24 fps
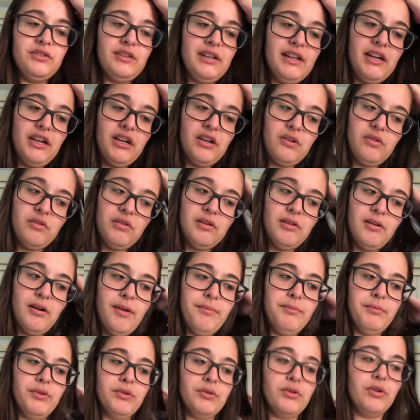going
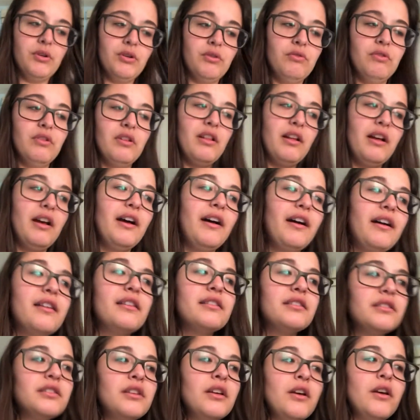to
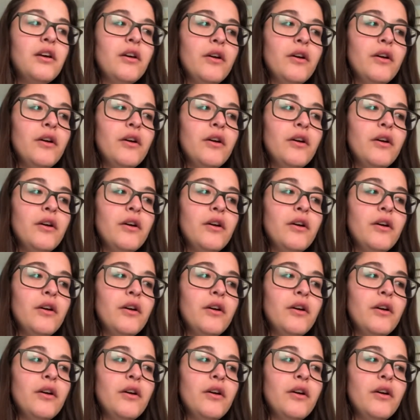relax